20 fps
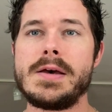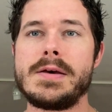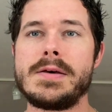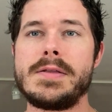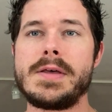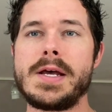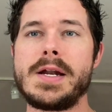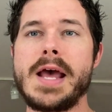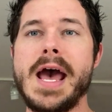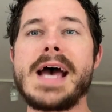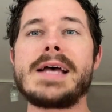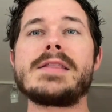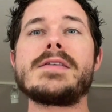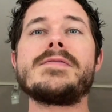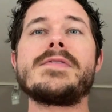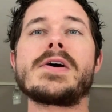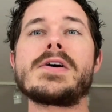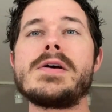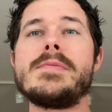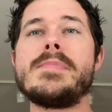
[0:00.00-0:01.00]
then at the
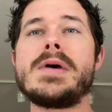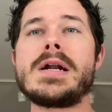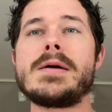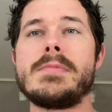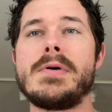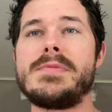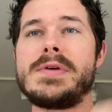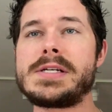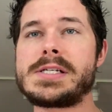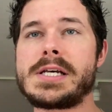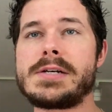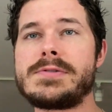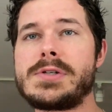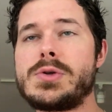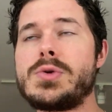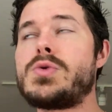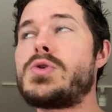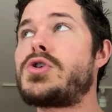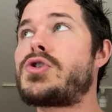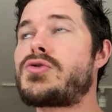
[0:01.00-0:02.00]
very minimum, this gives
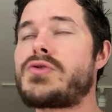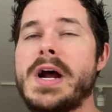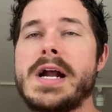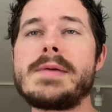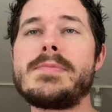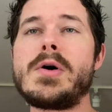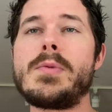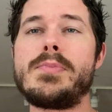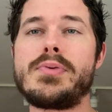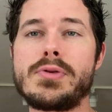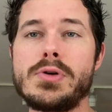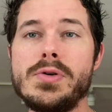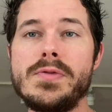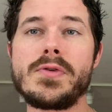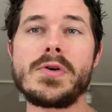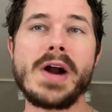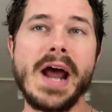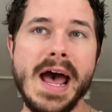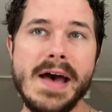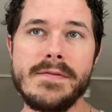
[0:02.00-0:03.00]
you credible proof
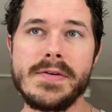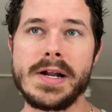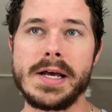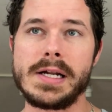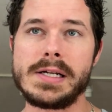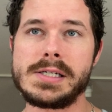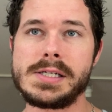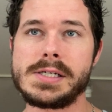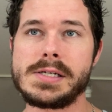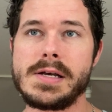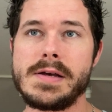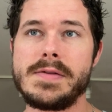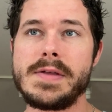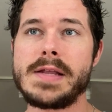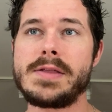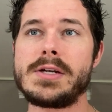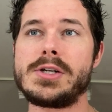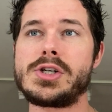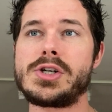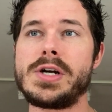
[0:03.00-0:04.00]
or evidence
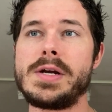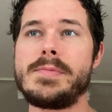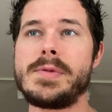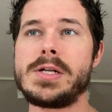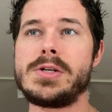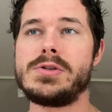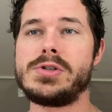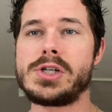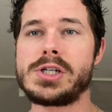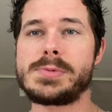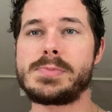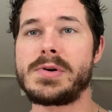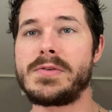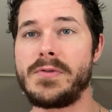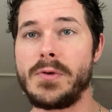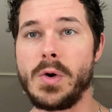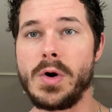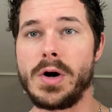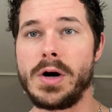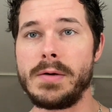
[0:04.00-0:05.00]
that the treatment you just
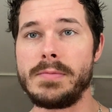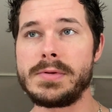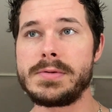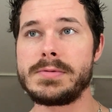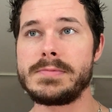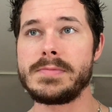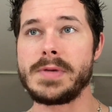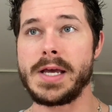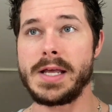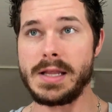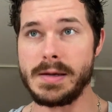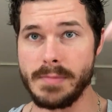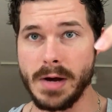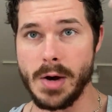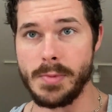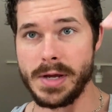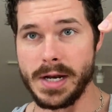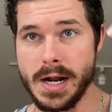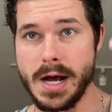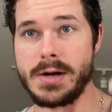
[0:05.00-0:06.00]
performed in the
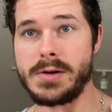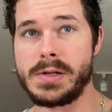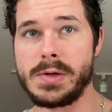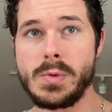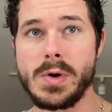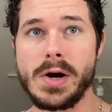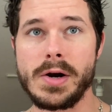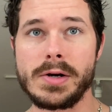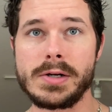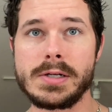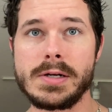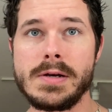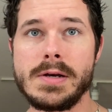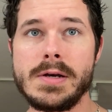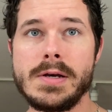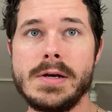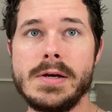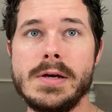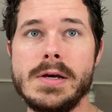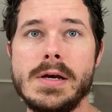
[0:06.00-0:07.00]
moment not only worked,
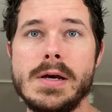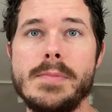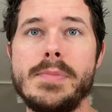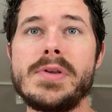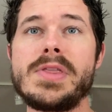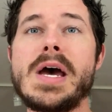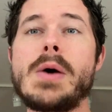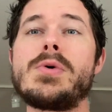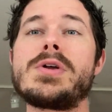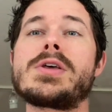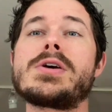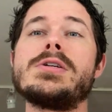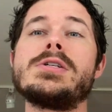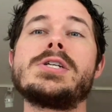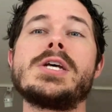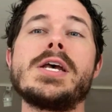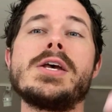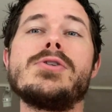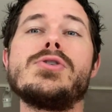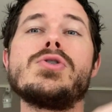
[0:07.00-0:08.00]
but that with
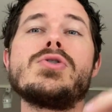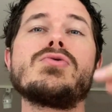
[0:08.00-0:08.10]
continued